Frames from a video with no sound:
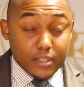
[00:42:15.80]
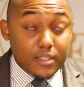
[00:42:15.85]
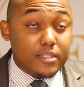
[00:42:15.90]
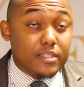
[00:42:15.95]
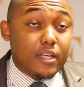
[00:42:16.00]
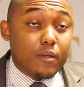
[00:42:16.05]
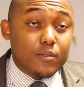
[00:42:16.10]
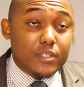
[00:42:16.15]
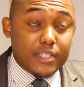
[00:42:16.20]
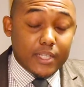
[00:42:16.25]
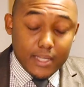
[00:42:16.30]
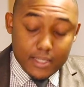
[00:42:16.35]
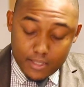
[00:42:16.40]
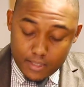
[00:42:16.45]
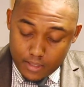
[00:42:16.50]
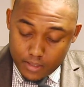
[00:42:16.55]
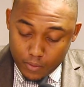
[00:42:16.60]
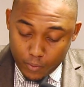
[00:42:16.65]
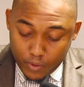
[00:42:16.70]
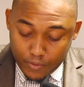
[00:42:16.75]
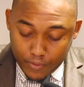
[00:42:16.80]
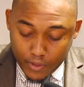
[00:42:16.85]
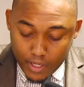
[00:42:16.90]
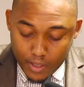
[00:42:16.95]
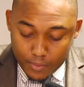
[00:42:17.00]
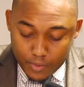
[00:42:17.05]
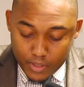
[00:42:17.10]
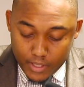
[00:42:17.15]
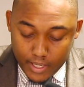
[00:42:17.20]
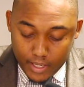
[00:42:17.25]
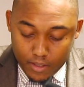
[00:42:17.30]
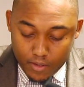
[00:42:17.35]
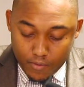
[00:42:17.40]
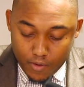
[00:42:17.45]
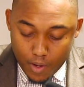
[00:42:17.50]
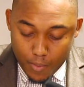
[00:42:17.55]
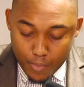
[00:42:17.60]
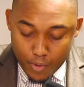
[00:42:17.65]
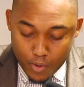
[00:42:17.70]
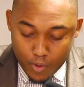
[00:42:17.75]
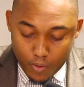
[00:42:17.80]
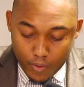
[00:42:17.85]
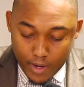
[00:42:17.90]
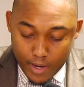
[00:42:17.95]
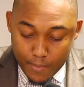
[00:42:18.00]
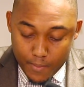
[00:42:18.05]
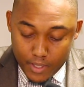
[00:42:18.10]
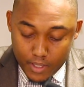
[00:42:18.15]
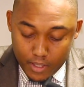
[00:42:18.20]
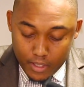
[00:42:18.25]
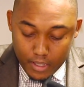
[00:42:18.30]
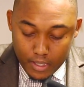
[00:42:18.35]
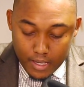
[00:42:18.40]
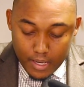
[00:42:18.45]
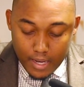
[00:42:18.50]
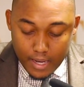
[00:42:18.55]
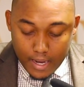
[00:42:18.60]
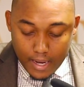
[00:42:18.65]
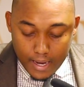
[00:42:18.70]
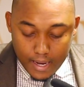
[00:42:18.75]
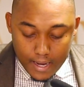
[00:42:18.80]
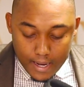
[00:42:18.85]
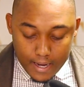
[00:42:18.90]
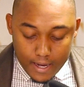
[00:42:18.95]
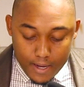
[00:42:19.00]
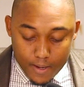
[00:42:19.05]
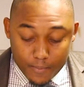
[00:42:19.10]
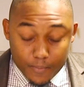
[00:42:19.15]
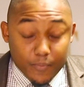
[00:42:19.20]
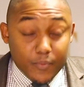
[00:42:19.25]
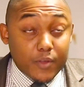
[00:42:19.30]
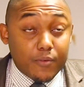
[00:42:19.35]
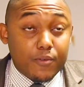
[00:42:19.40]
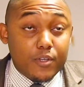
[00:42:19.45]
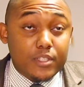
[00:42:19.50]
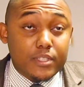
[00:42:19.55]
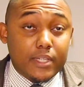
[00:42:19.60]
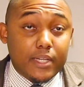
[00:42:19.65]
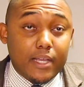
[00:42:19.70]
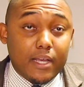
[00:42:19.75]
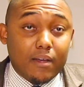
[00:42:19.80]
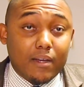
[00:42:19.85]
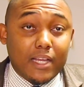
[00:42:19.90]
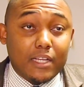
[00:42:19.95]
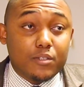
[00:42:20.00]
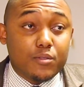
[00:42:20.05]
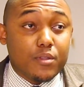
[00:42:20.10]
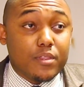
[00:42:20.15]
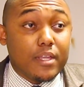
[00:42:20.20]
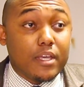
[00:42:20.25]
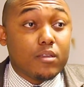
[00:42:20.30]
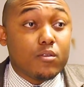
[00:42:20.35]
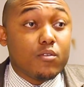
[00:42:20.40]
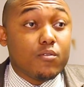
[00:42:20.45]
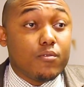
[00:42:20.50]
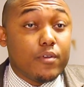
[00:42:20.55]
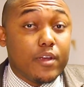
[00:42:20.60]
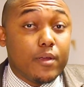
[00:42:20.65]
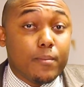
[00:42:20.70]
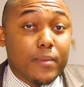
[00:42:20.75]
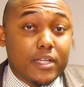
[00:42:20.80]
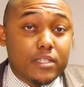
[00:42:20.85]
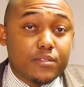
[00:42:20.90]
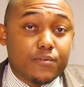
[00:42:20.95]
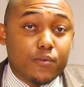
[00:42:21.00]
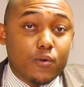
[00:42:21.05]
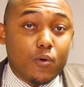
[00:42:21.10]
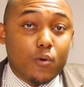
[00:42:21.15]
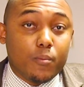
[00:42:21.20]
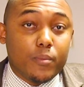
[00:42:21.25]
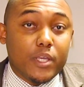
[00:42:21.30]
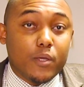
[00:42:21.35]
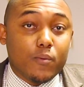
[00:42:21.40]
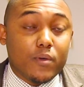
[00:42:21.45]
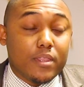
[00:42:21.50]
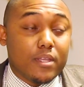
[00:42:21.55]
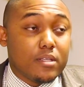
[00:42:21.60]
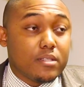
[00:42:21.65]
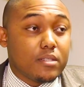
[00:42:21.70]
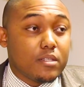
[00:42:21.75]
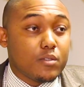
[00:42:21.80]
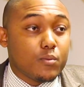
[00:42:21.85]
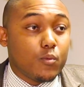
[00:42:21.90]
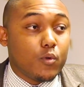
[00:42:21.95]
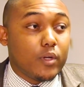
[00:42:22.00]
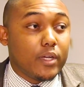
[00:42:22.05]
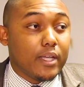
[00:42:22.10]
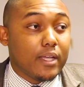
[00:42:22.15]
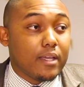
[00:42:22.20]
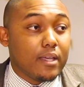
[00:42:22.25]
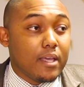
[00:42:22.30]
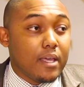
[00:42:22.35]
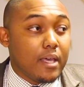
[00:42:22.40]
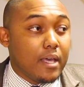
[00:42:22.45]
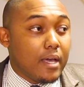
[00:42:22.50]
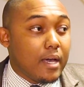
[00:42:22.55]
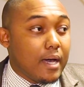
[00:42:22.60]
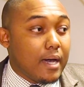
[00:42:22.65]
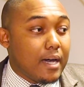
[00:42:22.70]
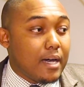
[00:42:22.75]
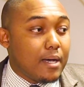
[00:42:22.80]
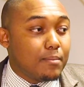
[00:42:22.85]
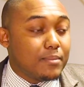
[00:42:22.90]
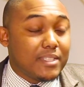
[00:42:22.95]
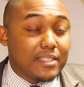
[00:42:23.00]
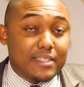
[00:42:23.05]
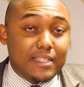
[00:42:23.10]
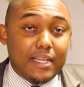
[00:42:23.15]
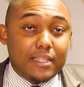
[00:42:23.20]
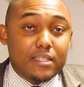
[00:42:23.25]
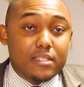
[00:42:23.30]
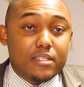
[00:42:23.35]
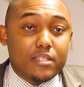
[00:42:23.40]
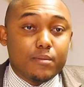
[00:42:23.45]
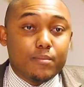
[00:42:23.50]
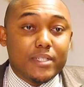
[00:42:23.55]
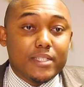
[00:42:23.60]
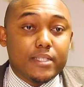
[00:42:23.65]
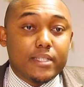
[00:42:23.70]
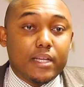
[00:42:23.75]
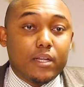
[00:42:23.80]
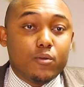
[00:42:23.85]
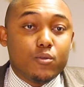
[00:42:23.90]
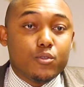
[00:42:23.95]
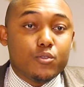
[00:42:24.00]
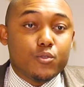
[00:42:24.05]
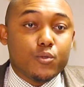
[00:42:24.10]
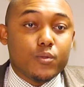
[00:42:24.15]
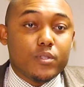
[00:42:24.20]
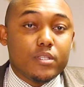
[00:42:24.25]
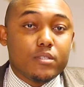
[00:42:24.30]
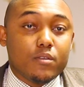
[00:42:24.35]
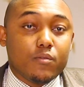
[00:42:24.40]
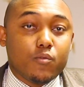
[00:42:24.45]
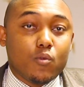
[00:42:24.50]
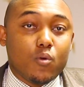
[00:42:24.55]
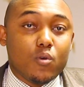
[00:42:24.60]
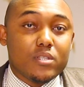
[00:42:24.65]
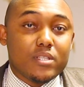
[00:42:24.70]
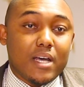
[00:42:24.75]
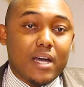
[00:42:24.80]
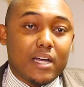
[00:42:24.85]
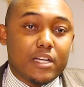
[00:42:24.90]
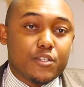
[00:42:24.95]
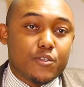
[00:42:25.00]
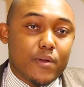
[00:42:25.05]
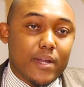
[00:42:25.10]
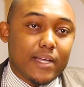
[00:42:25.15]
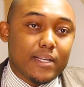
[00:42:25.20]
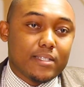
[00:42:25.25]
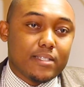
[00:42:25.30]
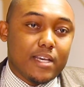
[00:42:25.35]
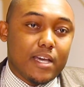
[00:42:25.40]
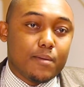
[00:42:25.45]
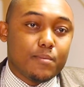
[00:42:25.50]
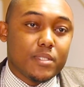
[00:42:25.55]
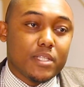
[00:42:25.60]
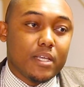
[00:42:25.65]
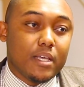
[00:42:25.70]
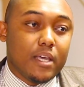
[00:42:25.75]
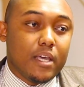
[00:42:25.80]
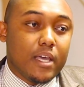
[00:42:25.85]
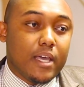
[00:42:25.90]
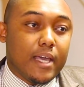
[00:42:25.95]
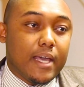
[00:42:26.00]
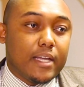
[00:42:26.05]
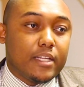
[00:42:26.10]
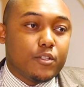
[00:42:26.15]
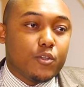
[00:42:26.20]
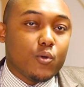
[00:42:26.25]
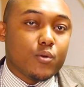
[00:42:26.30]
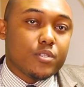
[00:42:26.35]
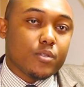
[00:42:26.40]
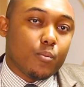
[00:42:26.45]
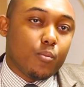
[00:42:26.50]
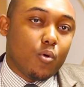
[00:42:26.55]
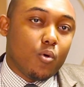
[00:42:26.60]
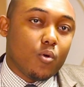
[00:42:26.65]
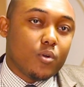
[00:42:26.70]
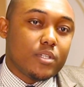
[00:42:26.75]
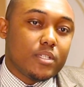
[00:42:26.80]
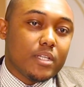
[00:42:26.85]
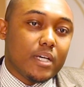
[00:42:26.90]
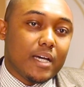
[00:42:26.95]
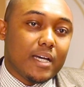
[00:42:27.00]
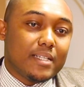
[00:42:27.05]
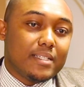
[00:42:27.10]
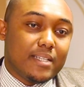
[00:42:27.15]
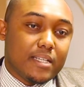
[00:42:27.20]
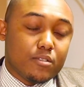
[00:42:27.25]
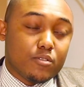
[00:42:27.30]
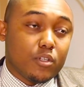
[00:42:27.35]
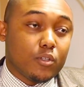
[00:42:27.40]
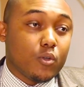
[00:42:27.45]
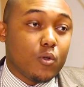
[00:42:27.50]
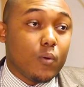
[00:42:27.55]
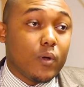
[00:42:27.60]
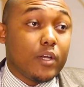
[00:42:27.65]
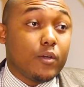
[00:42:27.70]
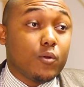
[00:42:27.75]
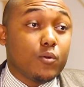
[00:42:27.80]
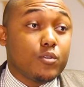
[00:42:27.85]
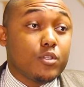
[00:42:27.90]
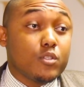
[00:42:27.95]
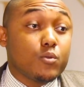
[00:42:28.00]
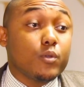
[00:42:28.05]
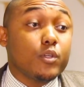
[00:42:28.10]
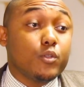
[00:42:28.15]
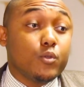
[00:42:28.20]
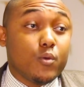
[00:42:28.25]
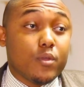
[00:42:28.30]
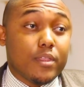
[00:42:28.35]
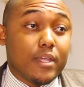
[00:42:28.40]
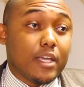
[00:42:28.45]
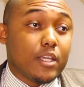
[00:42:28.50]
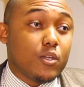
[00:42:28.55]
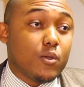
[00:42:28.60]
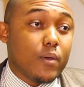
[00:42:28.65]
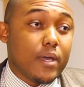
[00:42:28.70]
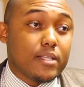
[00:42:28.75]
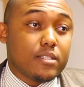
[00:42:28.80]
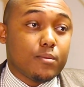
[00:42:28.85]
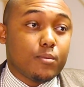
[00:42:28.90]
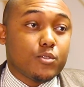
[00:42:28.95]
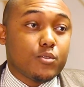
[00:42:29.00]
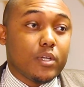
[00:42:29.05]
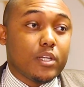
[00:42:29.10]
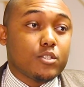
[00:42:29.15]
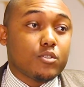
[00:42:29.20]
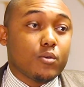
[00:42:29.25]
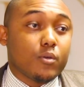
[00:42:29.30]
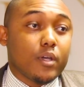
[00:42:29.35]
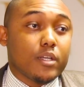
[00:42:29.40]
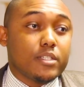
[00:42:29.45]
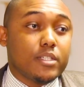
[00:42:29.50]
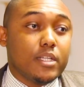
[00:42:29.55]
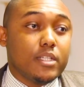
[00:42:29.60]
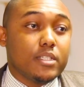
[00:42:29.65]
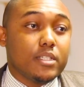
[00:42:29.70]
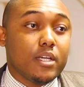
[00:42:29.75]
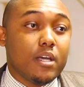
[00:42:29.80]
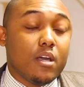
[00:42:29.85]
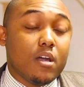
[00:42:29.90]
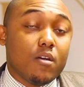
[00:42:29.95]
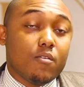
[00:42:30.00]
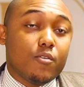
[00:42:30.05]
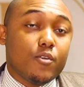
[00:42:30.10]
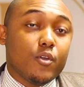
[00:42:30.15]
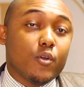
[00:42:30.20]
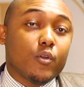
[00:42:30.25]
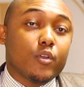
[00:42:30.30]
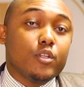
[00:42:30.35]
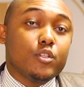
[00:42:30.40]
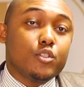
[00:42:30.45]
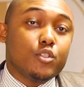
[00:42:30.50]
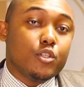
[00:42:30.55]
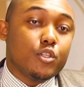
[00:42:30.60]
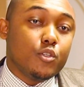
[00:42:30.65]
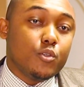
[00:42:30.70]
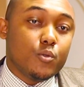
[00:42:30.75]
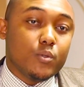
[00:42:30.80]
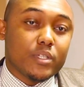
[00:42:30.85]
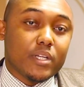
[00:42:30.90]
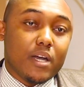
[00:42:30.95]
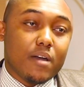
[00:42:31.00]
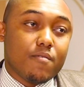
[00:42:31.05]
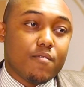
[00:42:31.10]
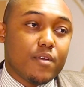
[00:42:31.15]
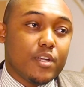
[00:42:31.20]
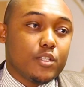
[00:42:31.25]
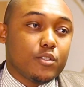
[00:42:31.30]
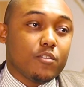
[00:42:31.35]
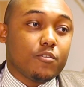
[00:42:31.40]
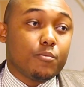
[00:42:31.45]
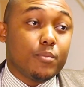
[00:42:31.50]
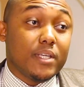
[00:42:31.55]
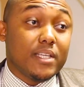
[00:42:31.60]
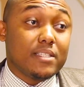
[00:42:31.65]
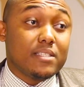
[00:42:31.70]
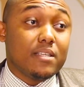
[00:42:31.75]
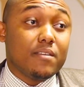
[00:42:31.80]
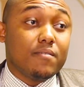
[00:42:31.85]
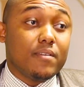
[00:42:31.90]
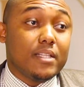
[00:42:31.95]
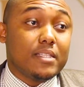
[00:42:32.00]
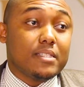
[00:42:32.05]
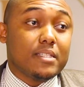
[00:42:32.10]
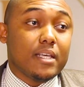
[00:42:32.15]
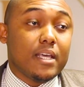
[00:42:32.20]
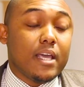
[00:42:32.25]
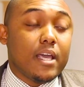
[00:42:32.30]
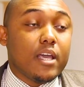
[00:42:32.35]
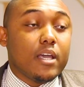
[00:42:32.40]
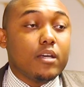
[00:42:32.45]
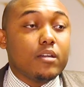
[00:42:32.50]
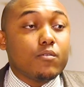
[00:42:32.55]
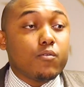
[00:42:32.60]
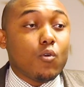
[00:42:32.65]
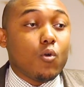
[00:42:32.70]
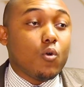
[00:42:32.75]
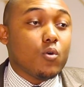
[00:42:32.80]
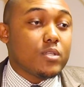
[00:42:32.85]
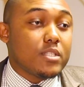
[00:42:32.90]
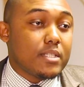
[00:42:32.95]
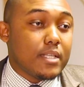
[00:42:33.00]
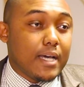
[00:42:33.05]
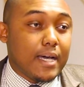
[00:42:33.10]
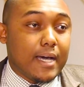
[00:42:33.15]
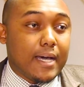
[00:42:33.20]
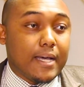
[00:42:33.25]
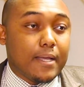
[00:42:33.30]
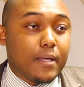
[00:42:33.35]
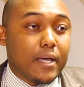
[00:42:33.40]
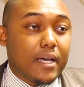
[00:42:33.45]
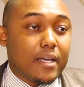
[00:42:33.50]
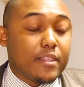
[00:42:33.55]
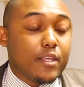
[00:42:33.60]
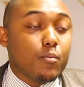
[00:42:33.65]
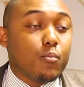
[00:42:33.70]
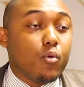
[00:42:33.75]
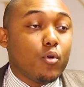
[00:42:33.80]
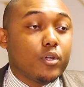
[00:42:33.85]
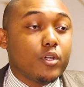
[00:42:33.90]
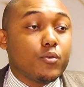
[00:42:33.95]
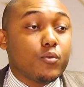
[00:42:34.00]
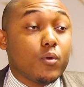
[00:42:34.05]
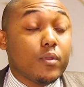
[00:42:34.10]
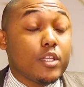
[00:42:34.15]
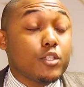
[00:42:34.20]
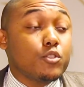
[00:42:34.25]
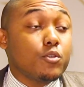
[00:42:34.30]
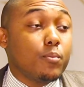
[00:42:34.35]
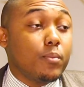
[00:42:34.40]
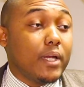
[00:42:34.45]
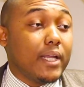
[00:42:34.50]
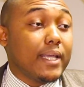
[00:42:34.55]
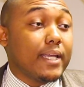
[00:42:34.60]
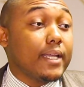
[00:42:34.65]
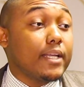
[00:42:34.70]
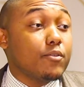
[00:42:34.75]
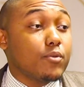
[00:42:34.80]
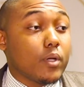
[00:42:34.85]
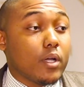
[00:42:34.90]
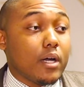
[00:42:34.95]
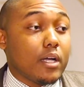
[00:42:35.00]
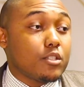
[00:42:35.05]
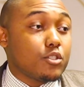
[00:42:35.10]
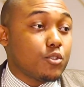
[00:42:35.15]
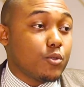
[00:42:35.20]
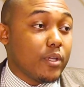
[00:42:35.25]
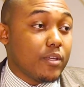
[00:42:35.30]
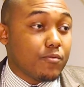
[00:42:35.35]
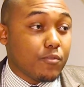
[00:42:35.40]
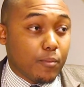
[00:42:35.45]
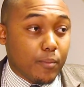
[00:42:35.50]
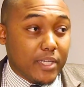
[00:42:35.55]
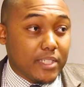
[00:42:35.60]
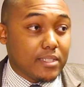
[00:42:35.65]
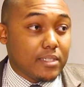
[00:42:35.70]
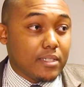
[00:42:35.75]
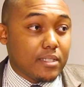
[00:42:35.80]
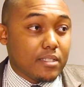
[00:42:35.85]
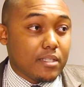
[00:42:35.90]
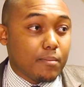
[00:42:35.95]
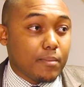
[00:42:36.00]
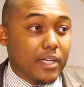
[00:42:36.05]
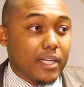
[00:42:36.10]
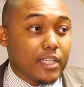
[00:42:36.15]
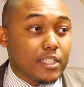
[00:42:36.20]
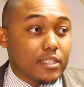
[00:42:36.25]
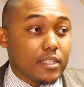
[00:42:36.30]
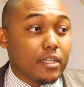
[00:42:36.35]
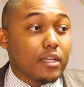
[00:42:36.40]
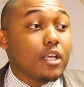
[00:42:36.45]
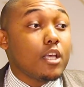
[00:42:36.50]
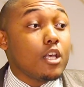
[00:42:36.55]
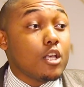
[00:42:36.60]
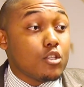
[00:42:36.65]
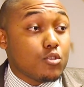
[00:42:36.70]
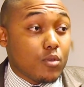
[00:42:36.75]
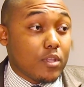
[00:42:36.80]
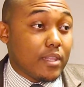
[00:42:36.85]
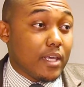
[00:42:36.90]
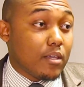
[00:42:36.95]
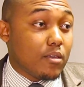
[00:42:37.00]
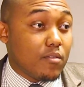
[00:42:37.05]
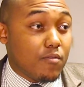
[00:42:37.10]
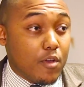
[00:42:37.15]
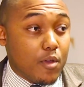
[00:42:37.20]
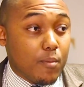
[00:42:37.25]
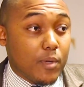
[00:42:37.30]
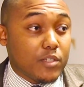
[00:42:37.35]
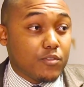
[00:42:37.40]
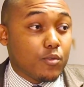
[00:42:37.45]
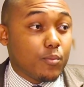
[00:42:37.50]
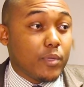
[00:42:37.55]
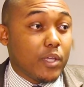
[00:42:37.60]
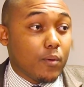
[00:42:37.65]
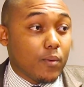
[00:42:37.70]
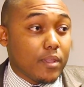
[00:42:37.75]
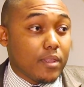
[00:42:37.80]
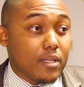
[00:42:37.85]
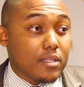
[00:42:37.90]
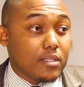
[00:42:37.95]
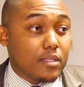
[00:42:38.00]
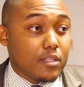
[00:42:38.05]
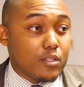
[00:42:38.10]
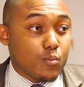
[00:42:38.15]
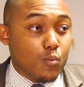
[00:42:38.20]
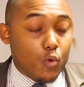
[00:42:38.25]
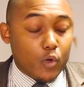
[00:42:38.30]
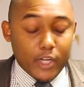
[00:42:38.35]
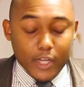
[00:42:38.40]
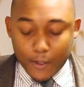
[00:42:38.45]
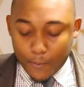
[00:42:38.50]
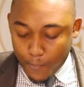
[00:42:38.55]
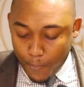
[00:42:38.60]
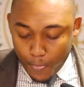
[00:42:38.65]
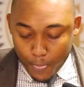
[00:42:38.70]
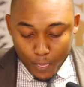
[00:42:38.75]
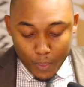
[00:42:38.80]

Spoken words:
Distinguished guests, we've come to the end of our program. Firstly, I'd like to thank you very much for being with us this morning. Just like the chairman did allude to, these of course are trying times, and your support does not go unnoticed. We do thank you as the Botswana Stock Exchange for your continued coverage of BSE events, and of course the important role that you play in regards to information dissemination. So thank you very much for being with us this morning.